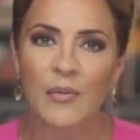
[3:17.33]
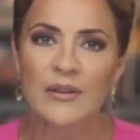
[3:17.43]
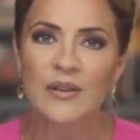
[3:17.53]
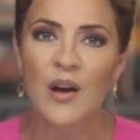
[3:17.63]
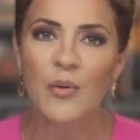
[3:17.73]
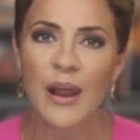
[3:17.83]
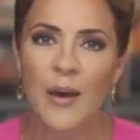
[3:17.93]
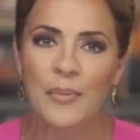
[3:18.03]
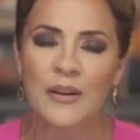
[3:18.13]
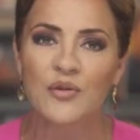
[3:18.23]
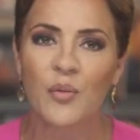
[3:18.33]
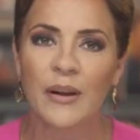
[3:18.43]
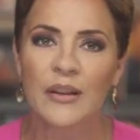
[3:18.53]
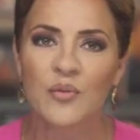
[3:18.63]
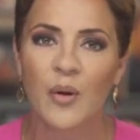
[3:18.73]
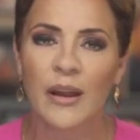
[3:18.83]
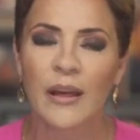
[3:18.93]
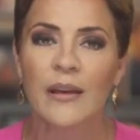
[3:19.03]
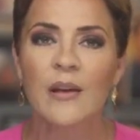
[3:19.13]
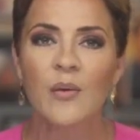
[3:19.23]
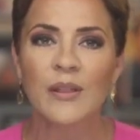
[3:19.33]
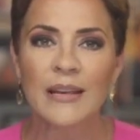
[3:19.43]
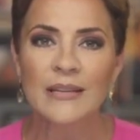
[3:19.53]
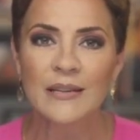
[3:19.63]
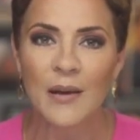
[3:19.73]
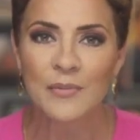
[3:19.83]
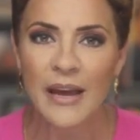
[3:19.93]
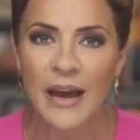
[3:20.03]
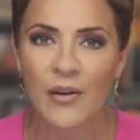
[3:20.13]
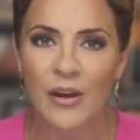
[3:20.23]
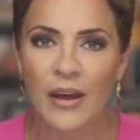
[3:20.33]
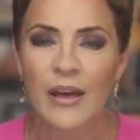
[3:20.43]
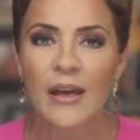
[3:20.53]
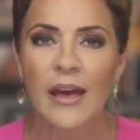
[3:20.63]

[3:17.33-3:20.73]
We saw what happened in 2020 when they stopped counting.